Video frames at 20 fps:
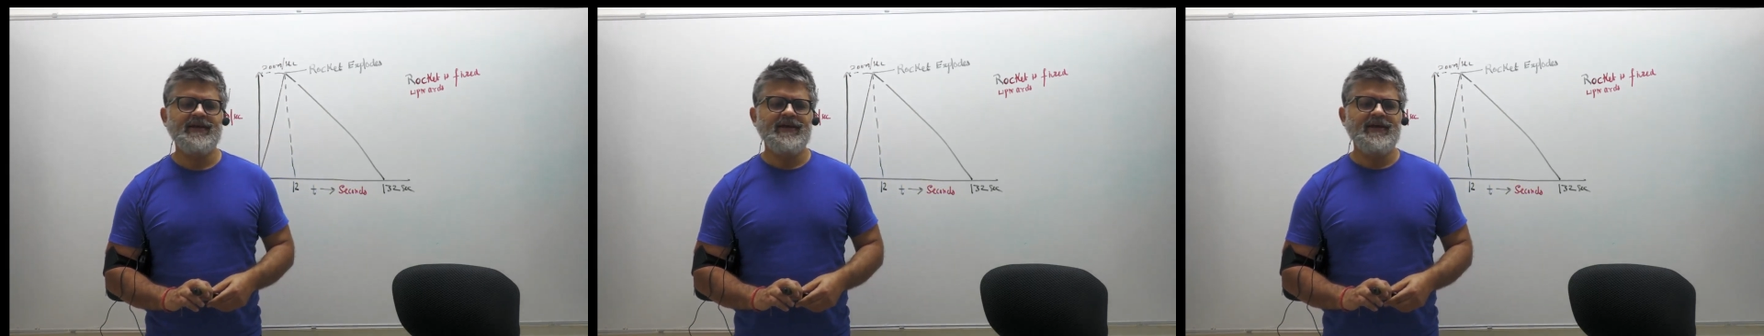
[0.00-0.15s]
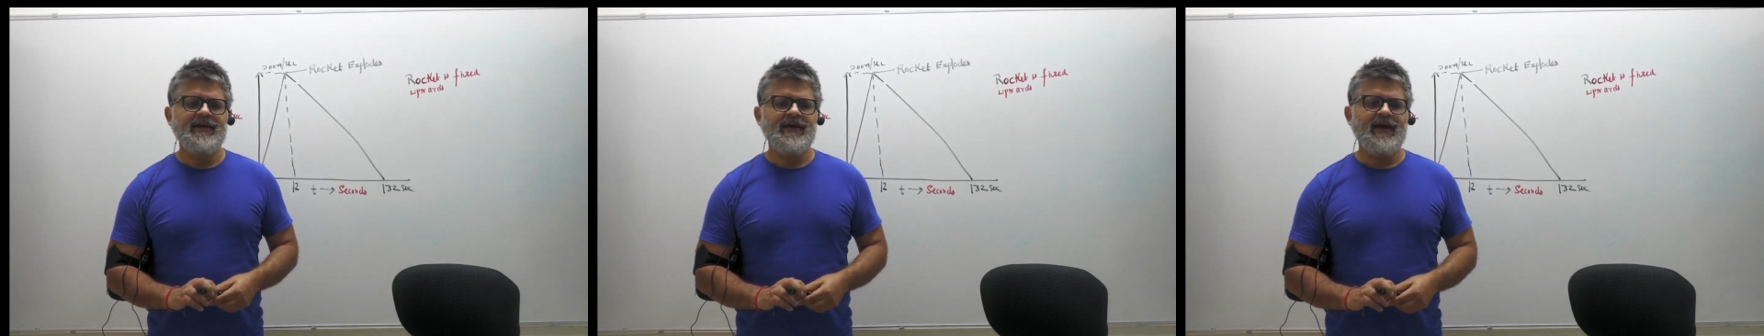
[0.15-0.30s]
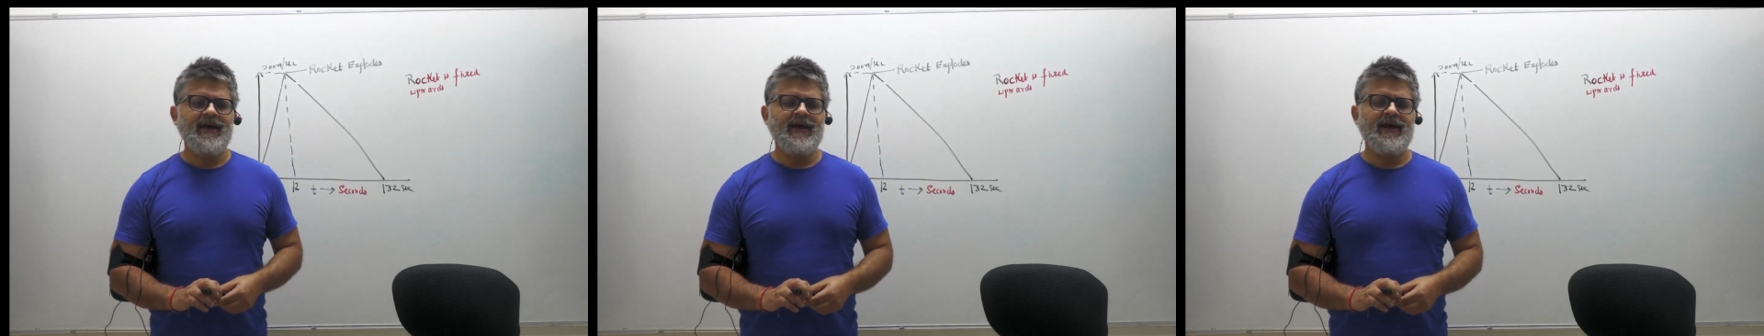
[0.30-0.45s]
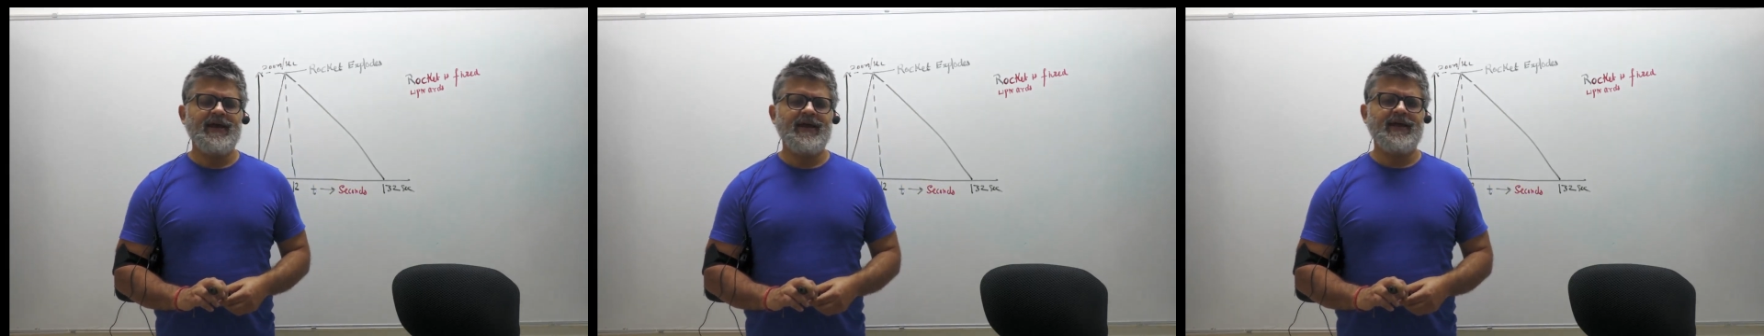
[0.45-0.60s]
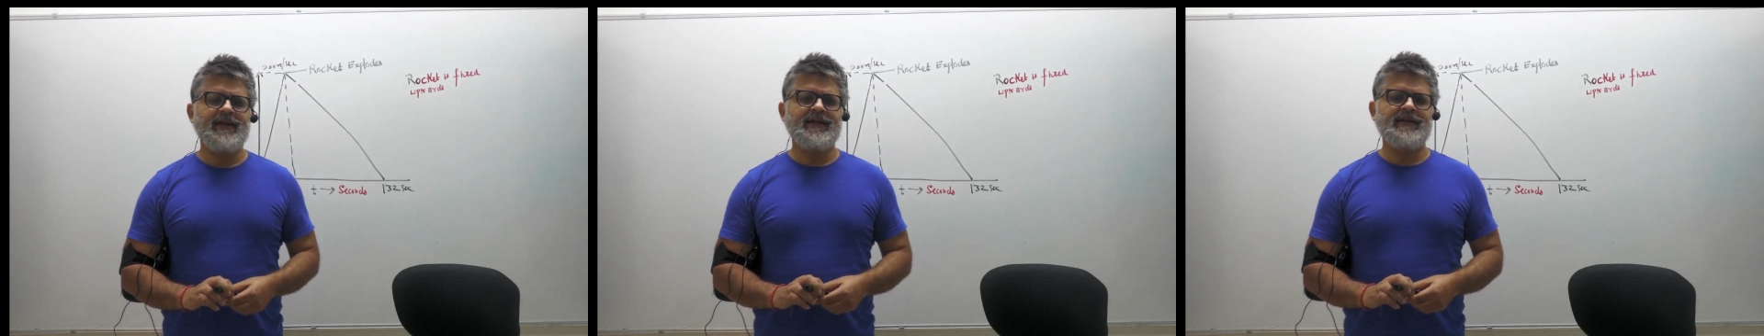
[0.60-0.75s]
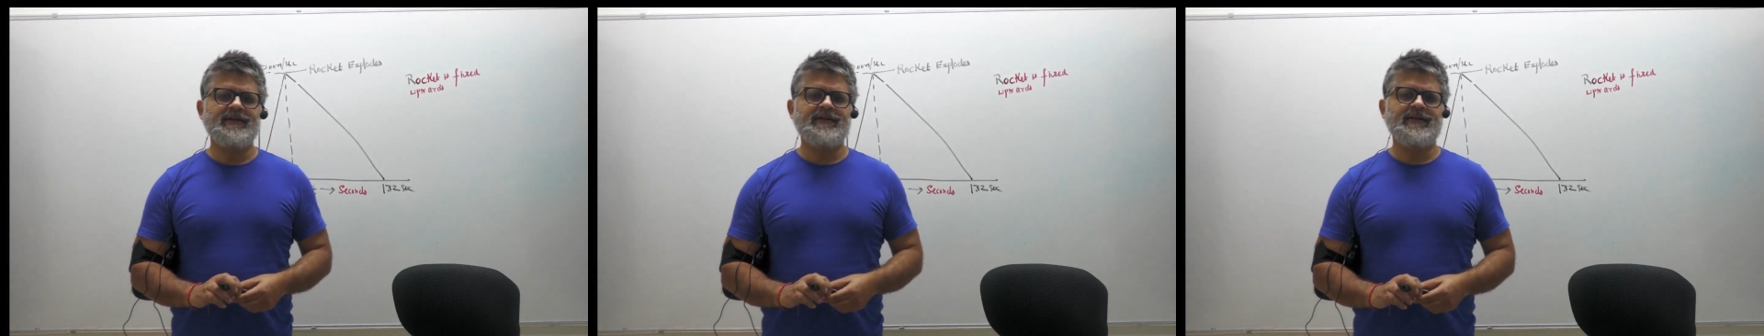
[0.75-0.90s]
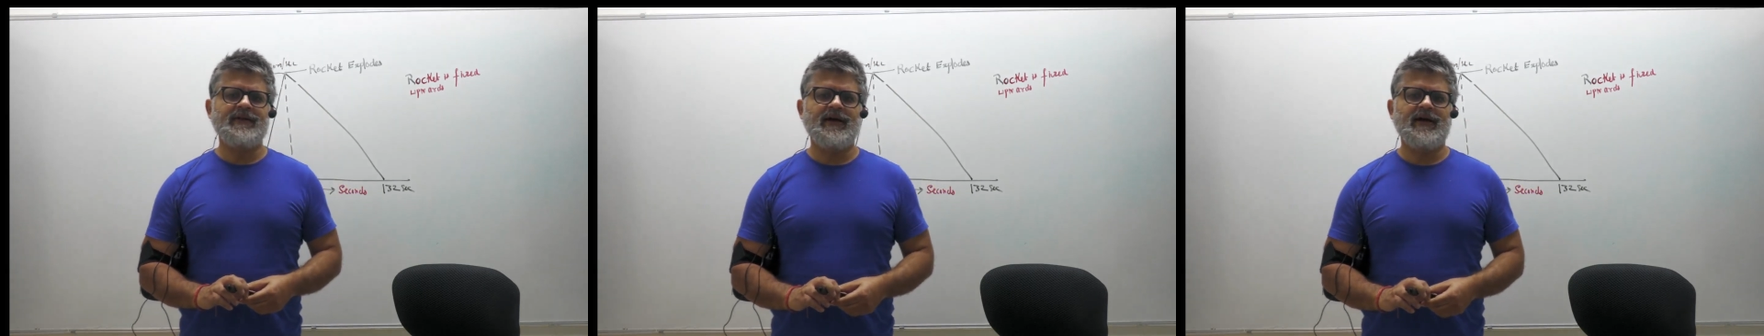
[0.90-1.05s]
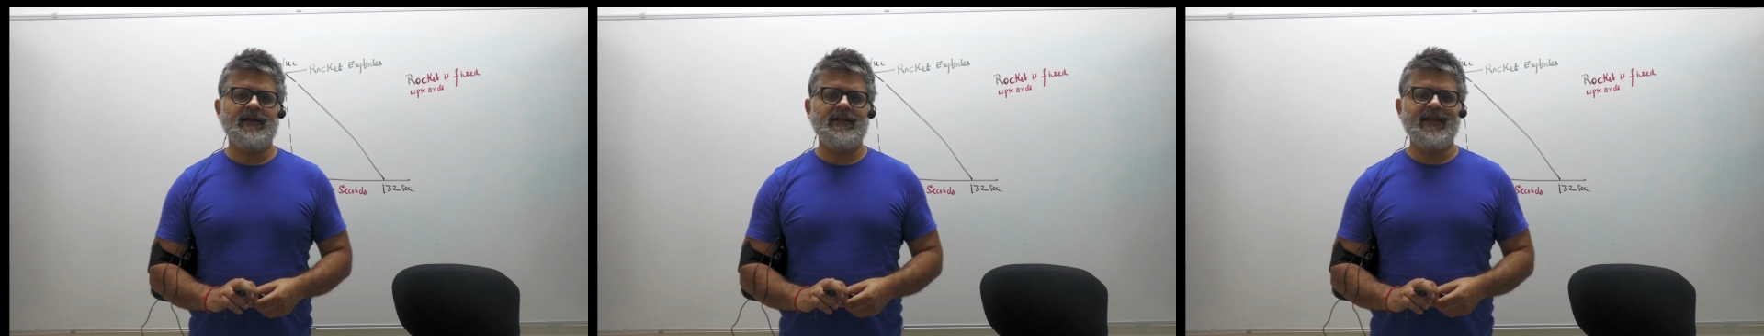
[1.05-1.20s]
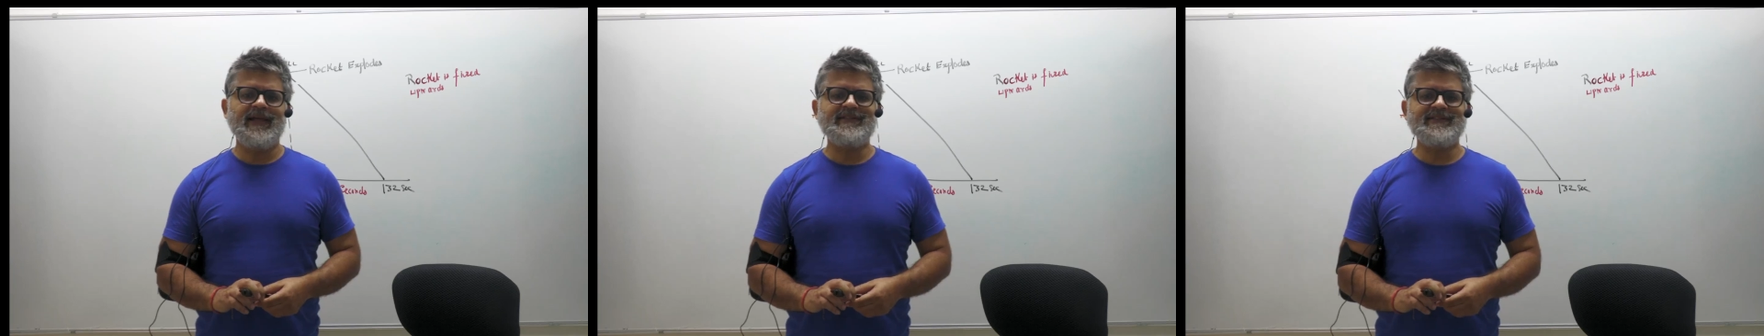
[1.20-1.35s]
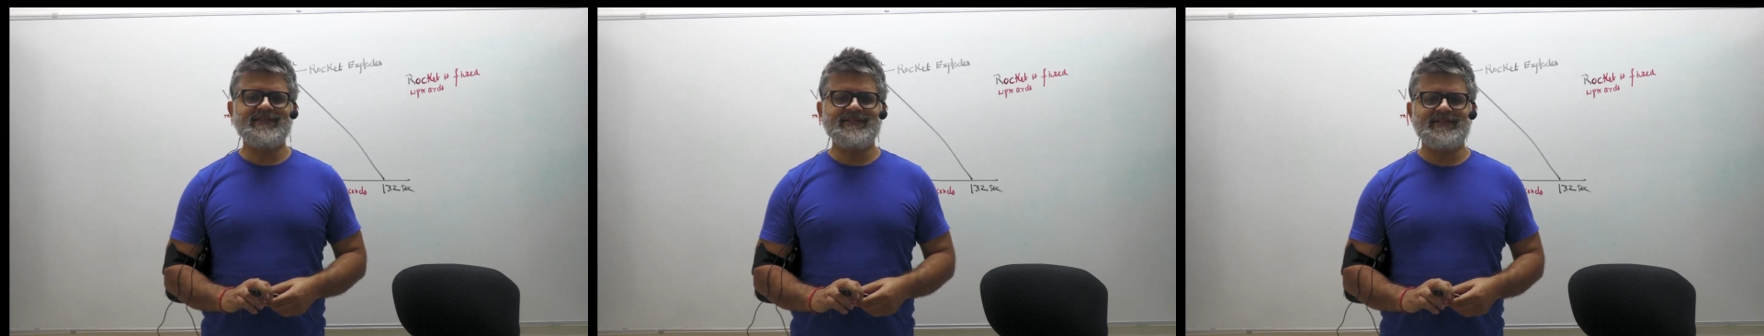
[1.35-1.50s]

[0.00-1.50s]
And uh, let's